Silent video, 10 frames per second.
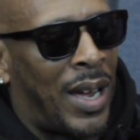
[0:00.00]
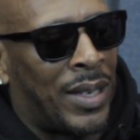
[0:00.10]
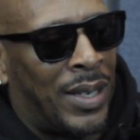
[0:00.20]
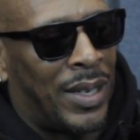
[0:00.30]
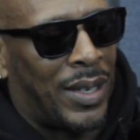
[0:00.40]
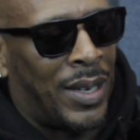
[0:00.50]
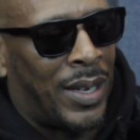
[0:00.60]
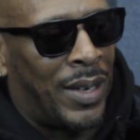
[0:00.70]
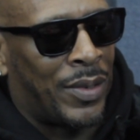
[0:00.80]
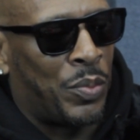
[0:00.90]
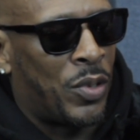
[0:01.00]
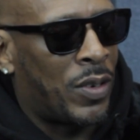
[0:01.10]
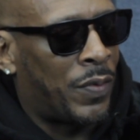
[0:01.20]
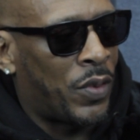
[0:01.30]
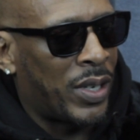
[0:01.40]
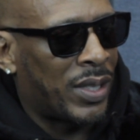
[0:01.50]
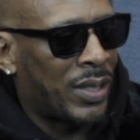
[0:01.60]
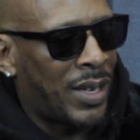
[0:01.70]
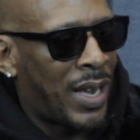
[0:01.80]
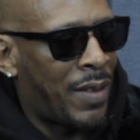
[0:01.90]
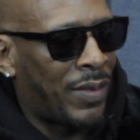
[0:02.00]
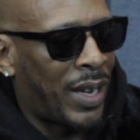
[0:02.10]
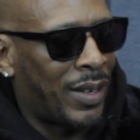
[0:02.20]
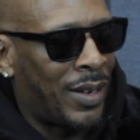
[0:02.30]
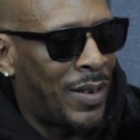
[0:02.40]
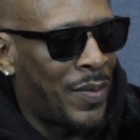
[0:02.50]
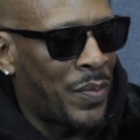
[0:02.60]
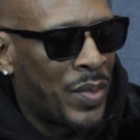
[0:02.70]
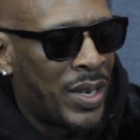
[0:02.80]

I think it gives more voices to have like an